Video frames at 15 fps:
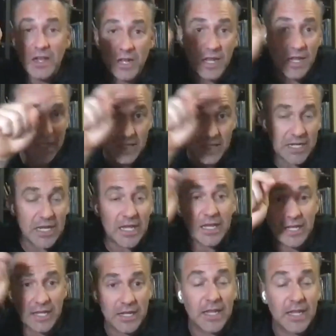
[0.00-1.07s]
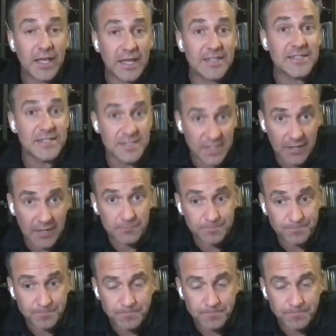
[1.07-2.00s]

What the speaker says: Click, click, click, click, click, it's done.